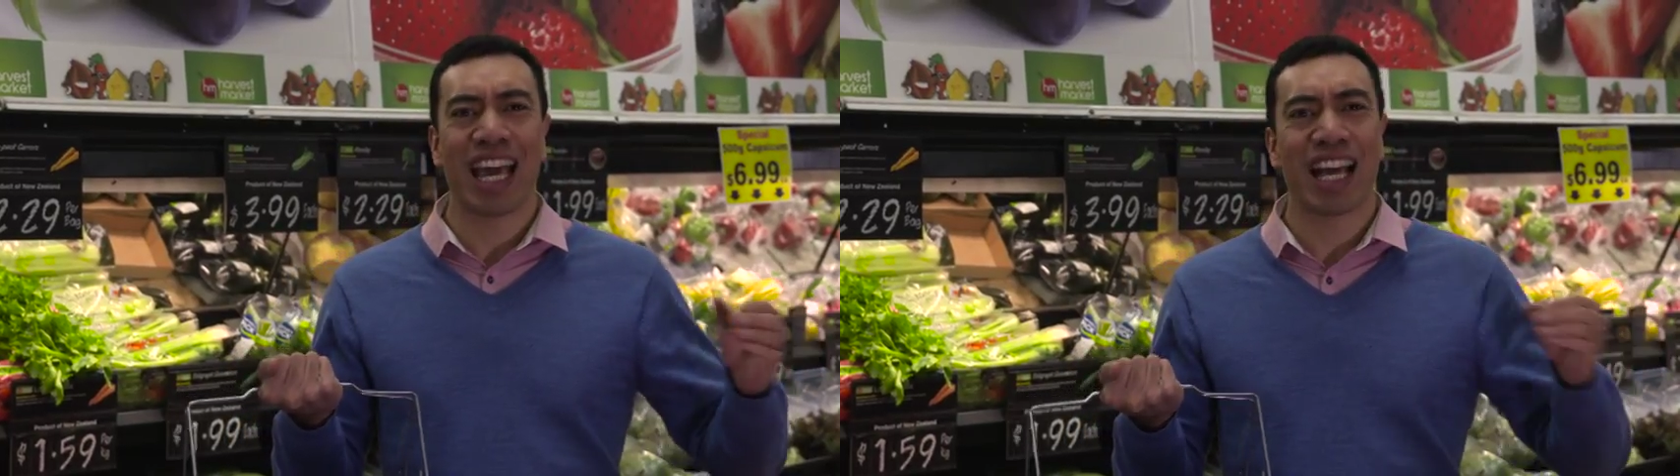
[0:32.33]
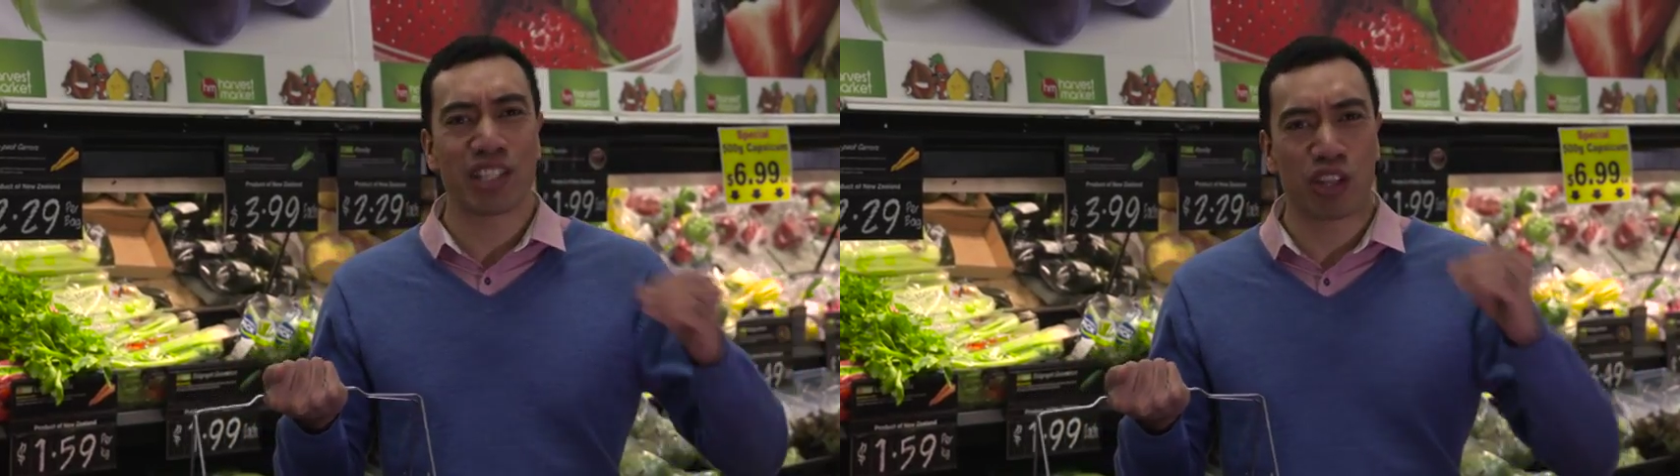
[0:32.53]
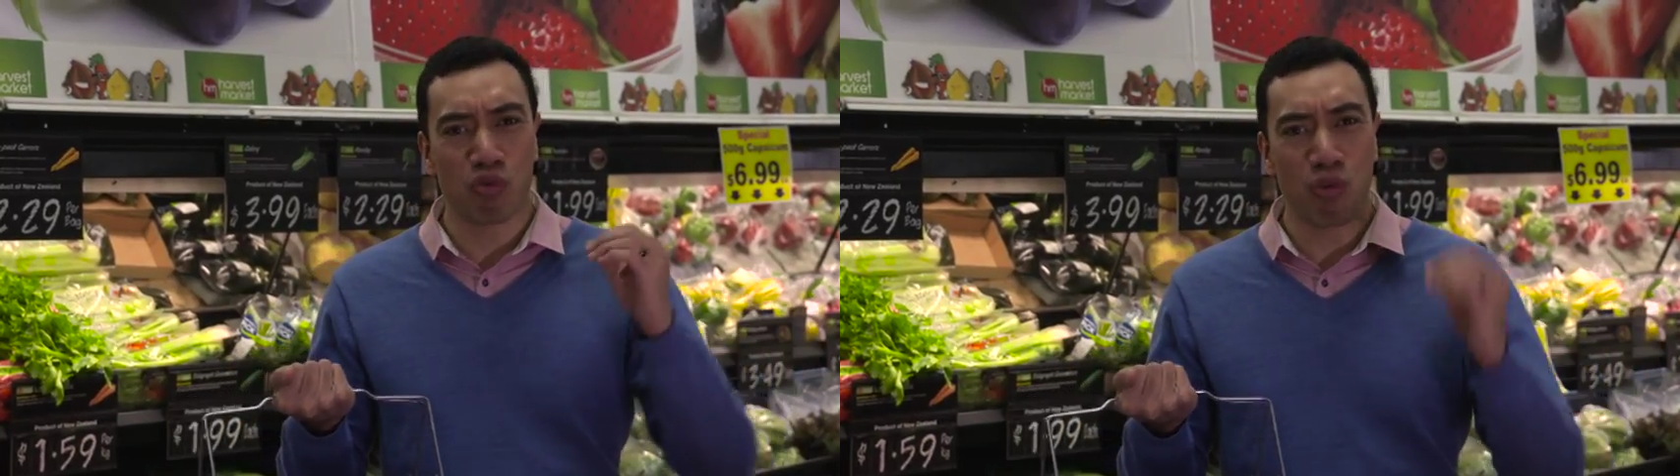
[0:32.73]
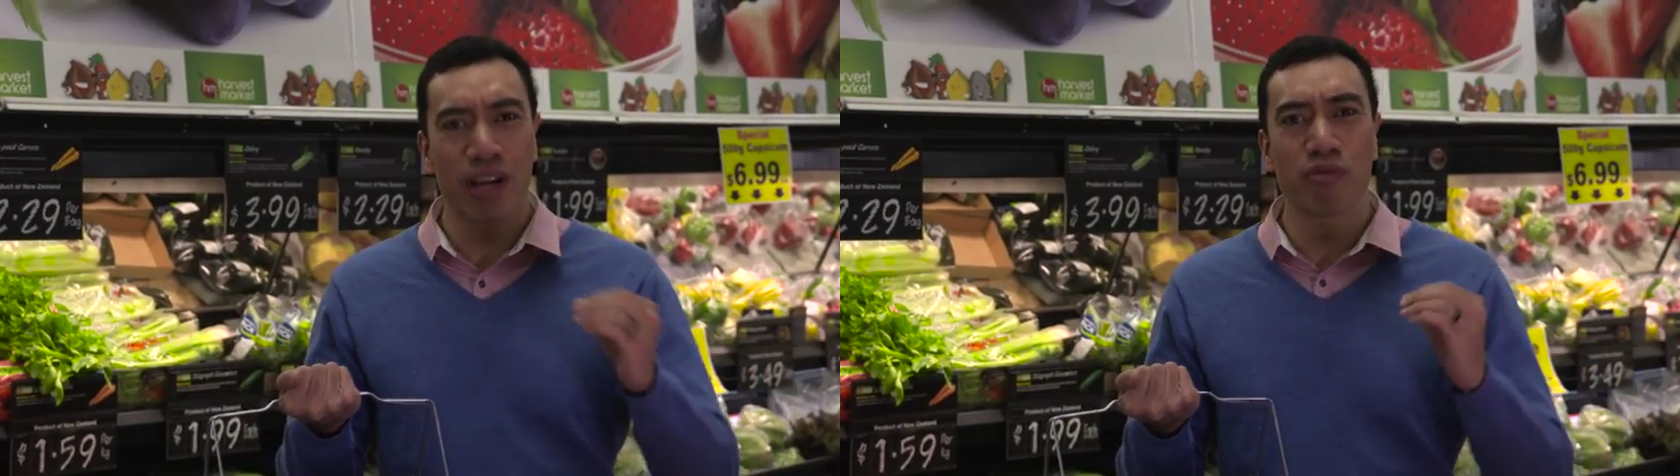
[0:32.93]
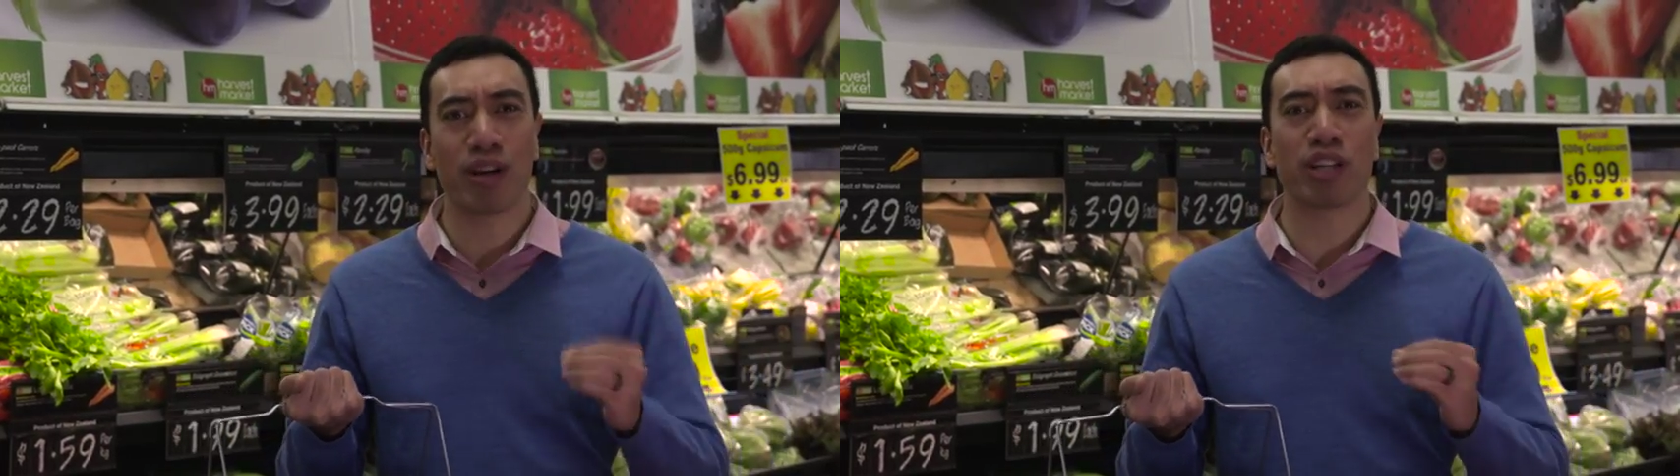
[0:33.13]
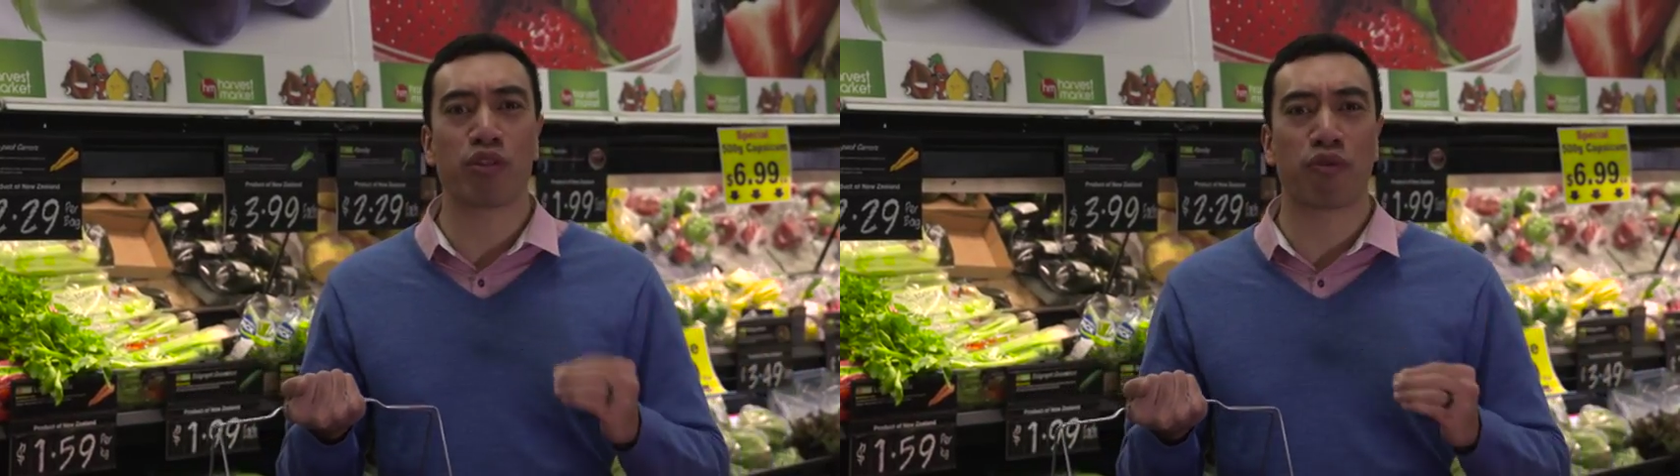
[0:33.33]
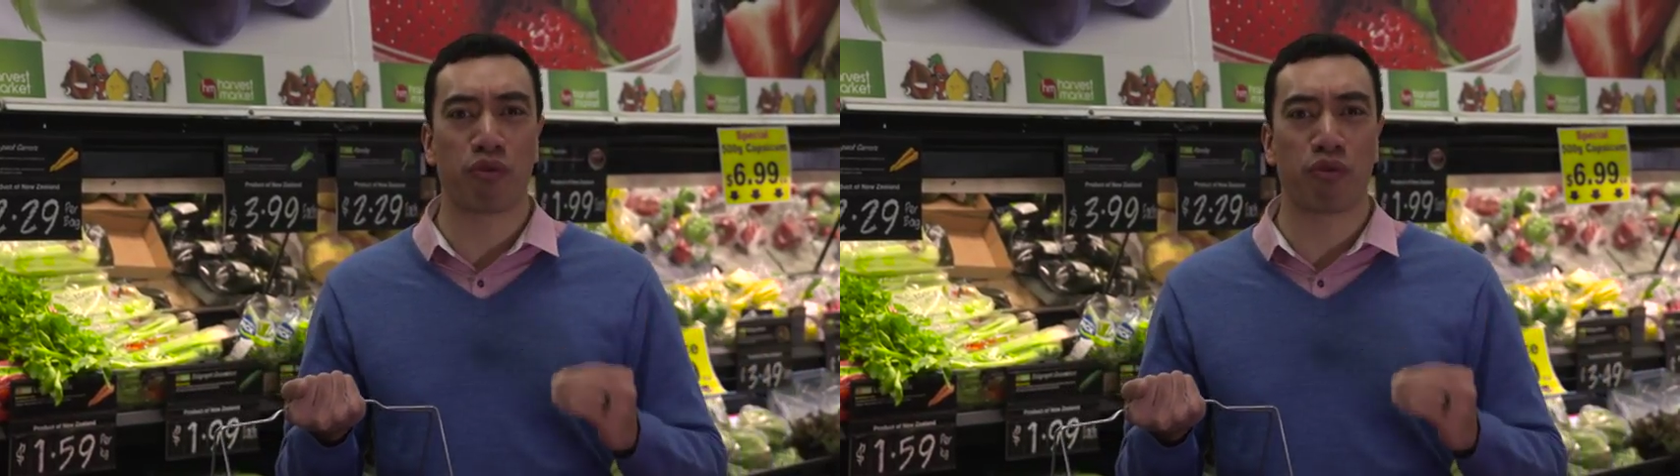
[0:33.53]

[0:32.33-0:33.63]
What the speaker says: has a great range of